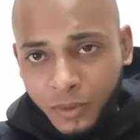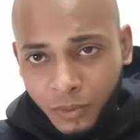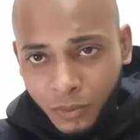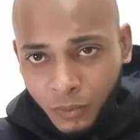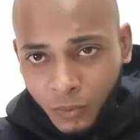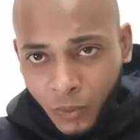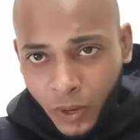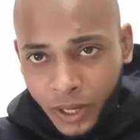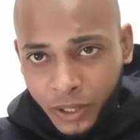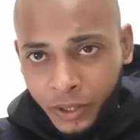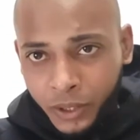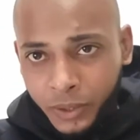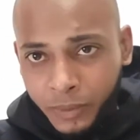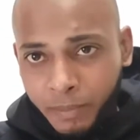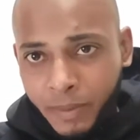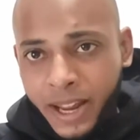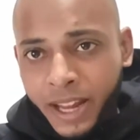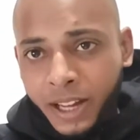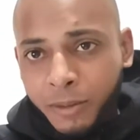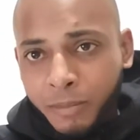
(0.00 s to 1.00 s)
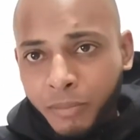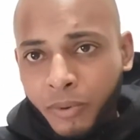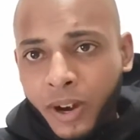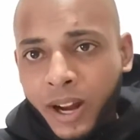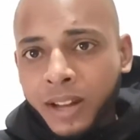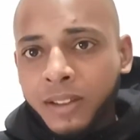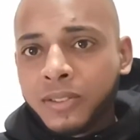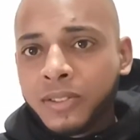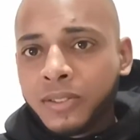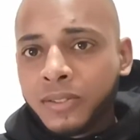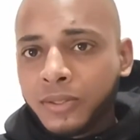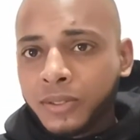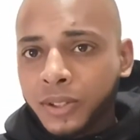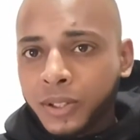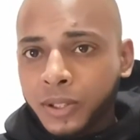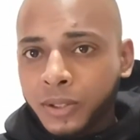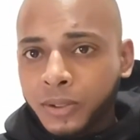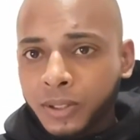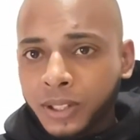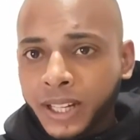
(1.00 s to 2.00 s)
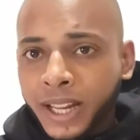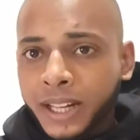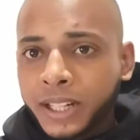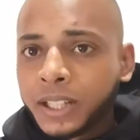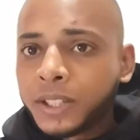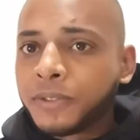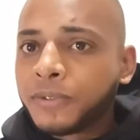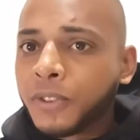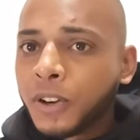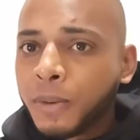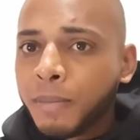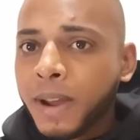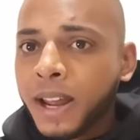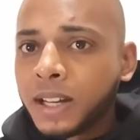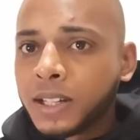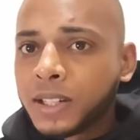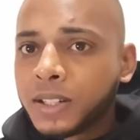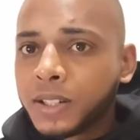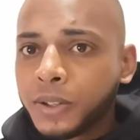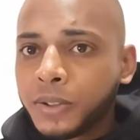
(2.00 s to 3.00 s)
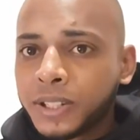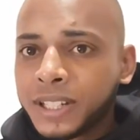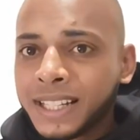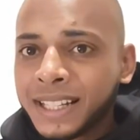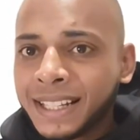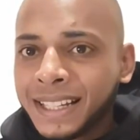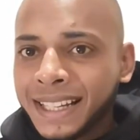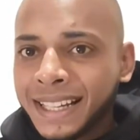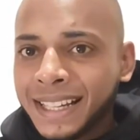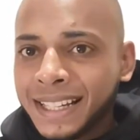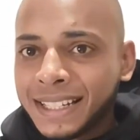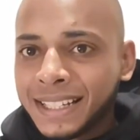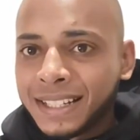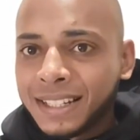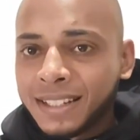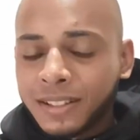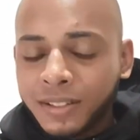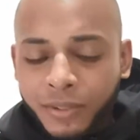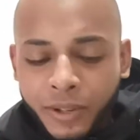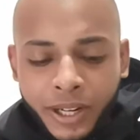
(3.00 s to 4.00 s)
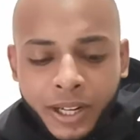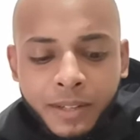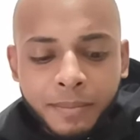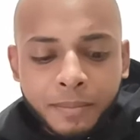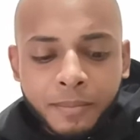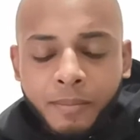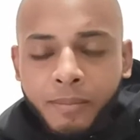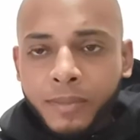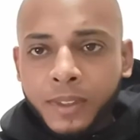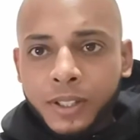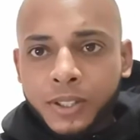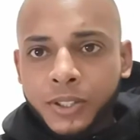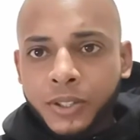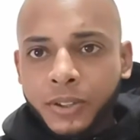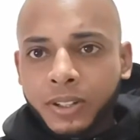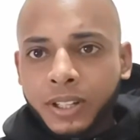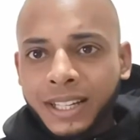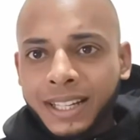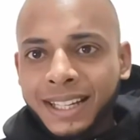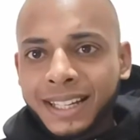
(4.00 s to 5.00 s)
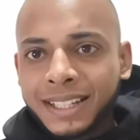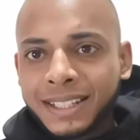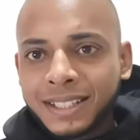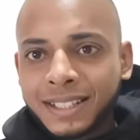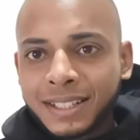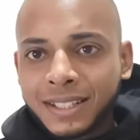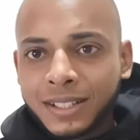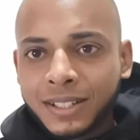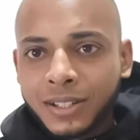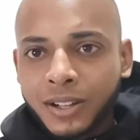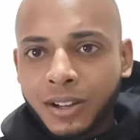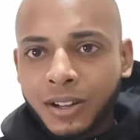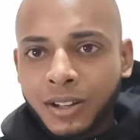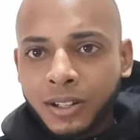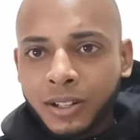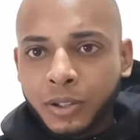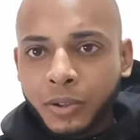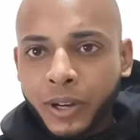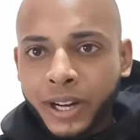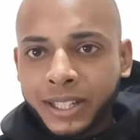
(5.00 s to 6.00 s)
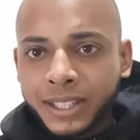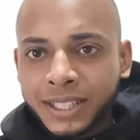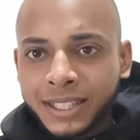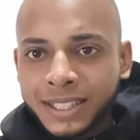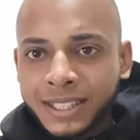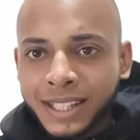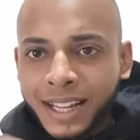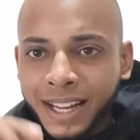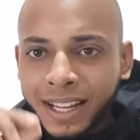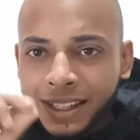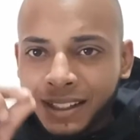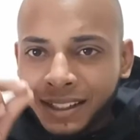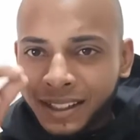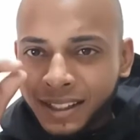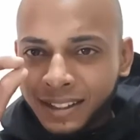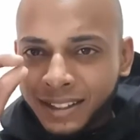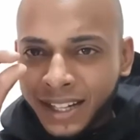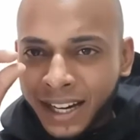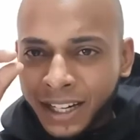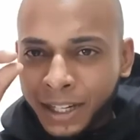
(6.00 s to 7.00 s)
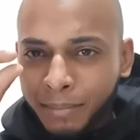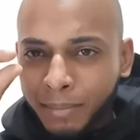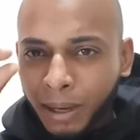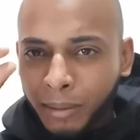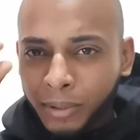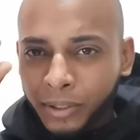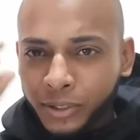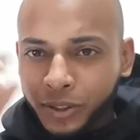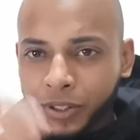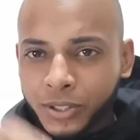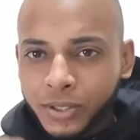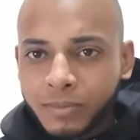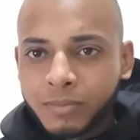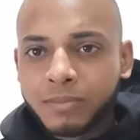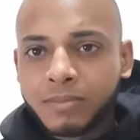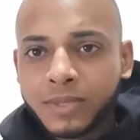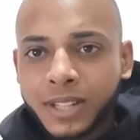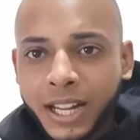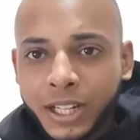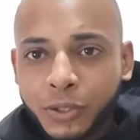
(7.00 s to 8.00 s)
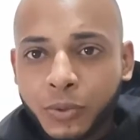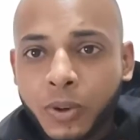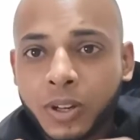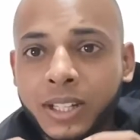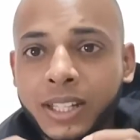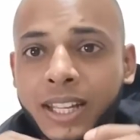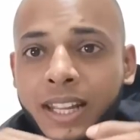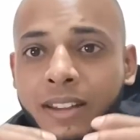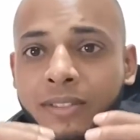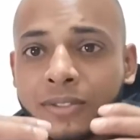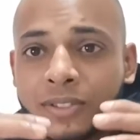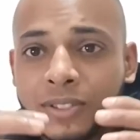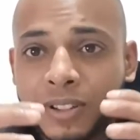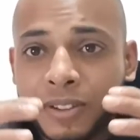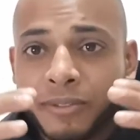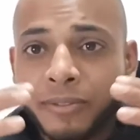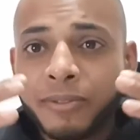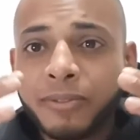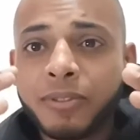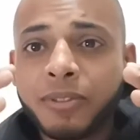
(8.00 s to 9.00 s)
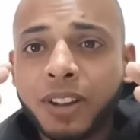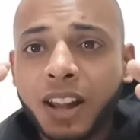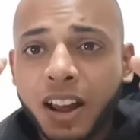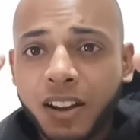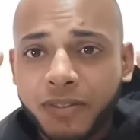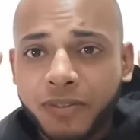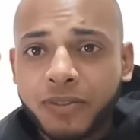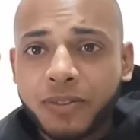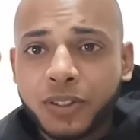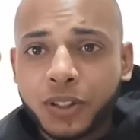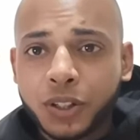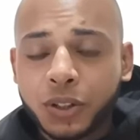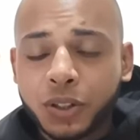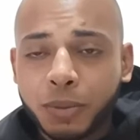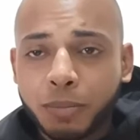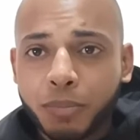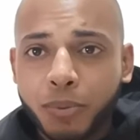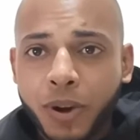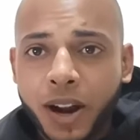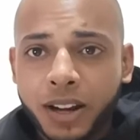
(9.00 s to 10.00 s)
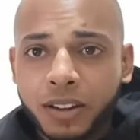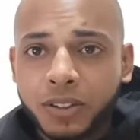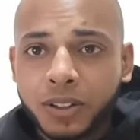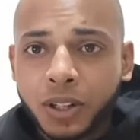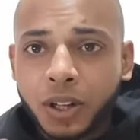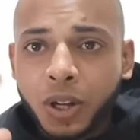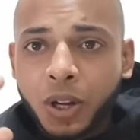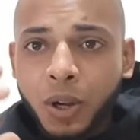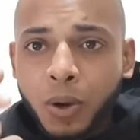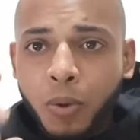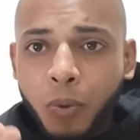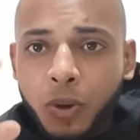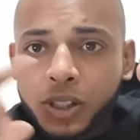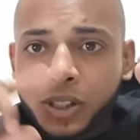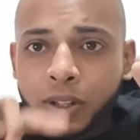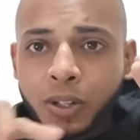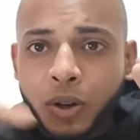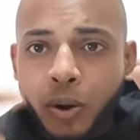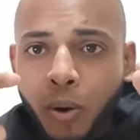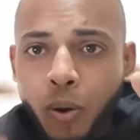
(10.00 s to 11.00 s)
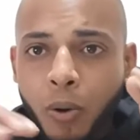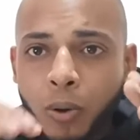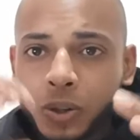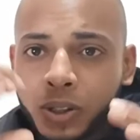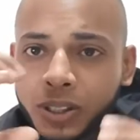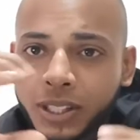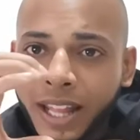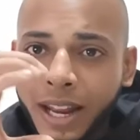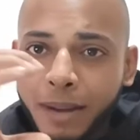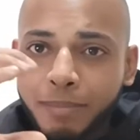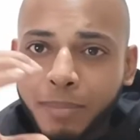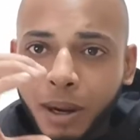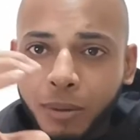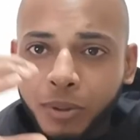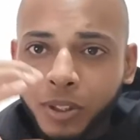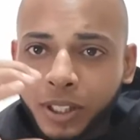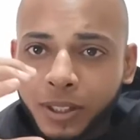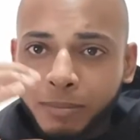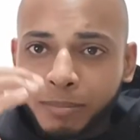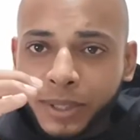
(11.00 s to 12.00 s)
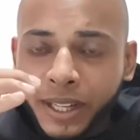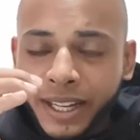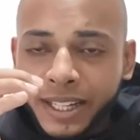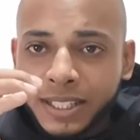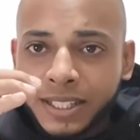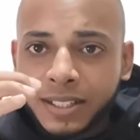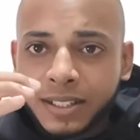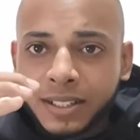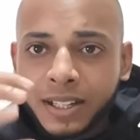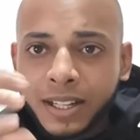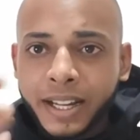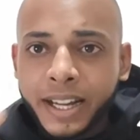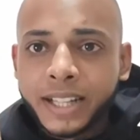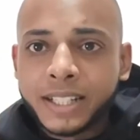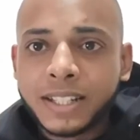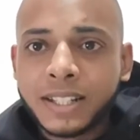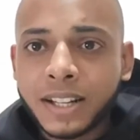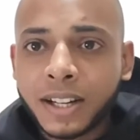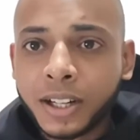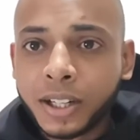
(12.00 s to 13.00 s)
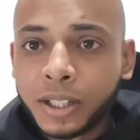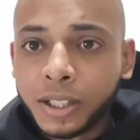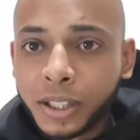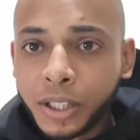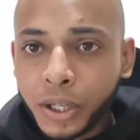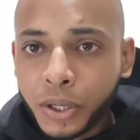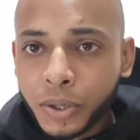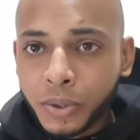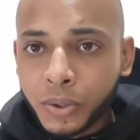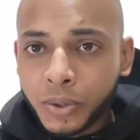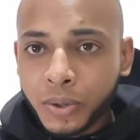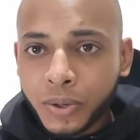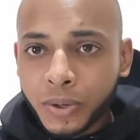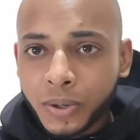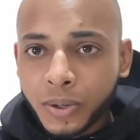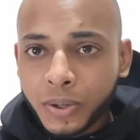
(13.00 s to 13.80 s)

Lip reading: When you bake bread, you let it ferment using yeast, right? So the yeast is going to create these little tiny bubbles. That's what gives the fluff to the bread. What's going to hold that bubble in place? It's the glue.